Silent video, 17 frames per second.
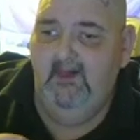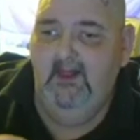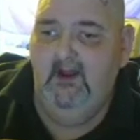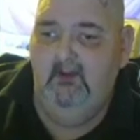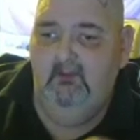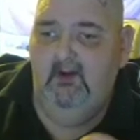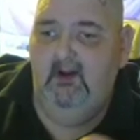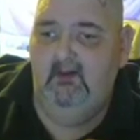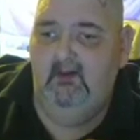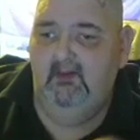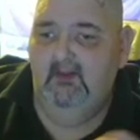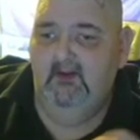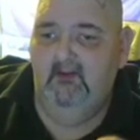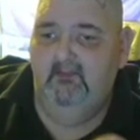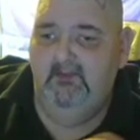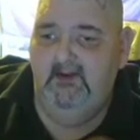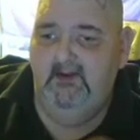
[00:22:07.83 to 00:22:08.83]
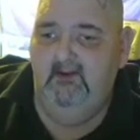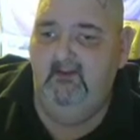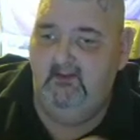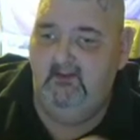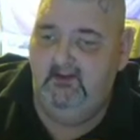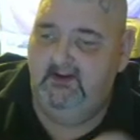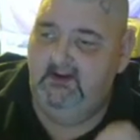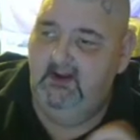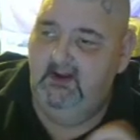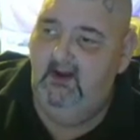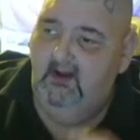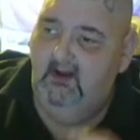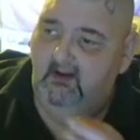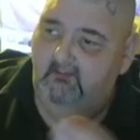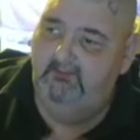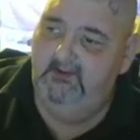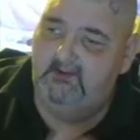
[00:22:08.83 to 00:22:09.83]
a little bit of
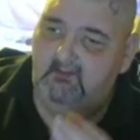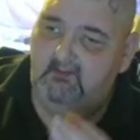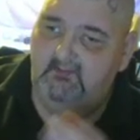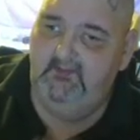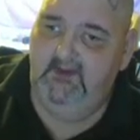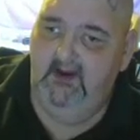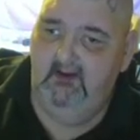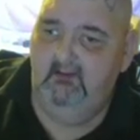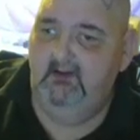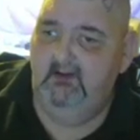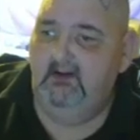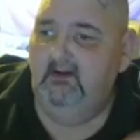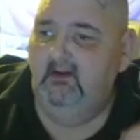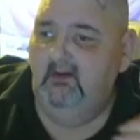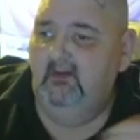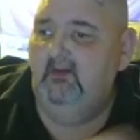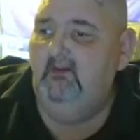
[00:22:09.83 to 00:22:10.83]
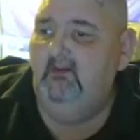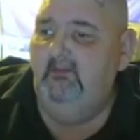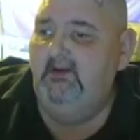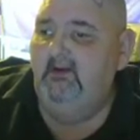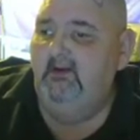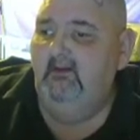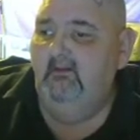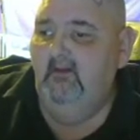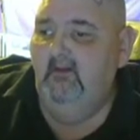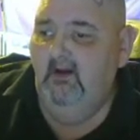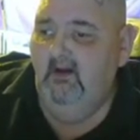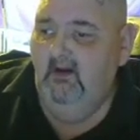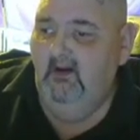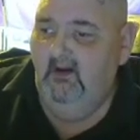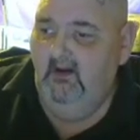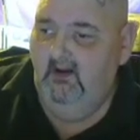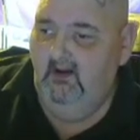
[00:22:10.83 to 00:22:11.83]
pickled carrot and a little bit of
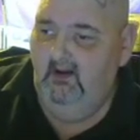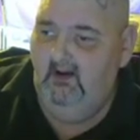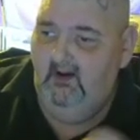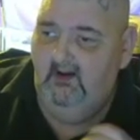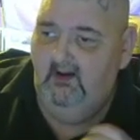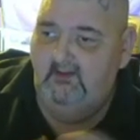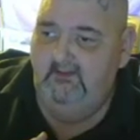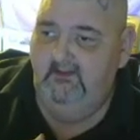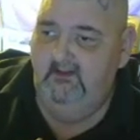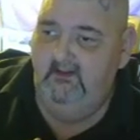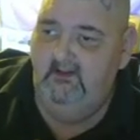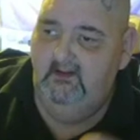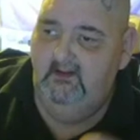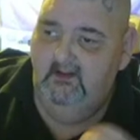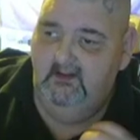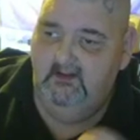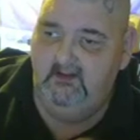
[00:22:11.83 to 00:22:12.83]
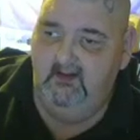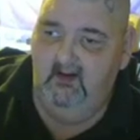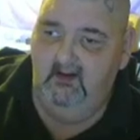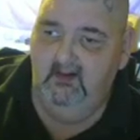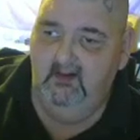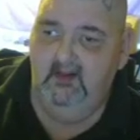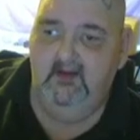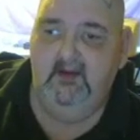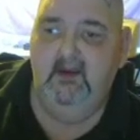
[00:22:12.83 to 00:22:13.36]
onion and garlic